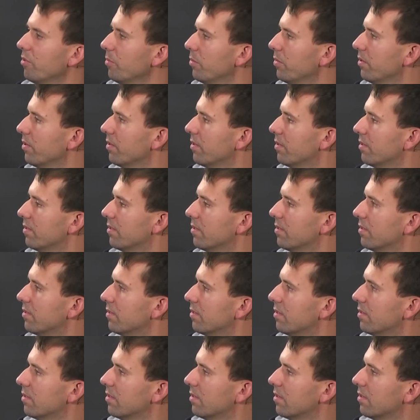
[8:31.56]

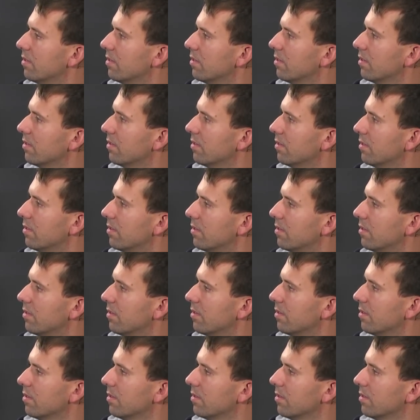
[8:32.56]

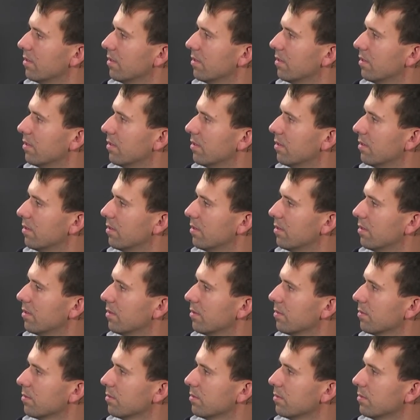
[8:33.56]

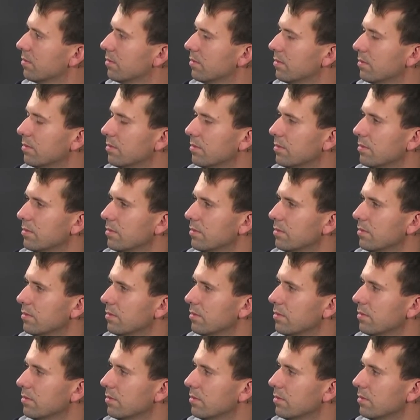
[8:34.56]

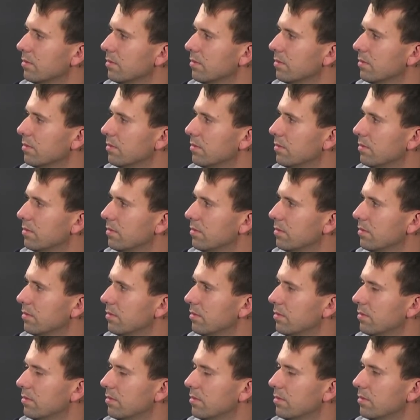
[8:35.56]

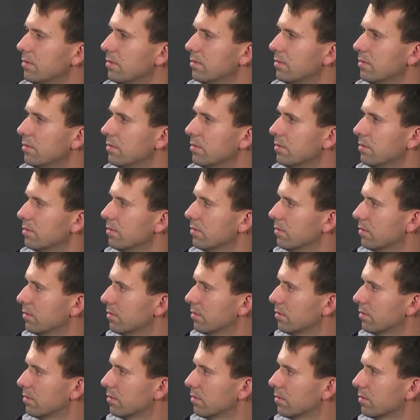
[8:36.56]

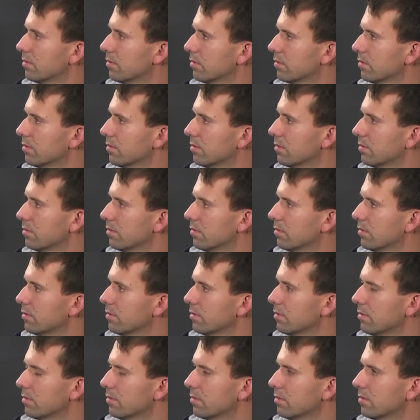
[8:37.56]

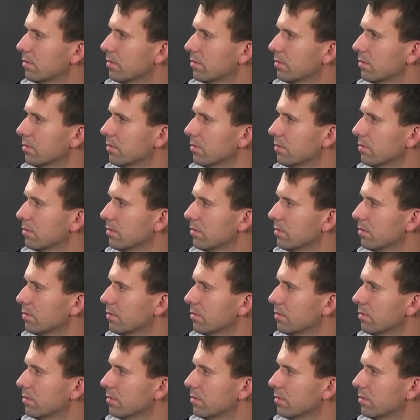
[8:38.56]
(not speaking)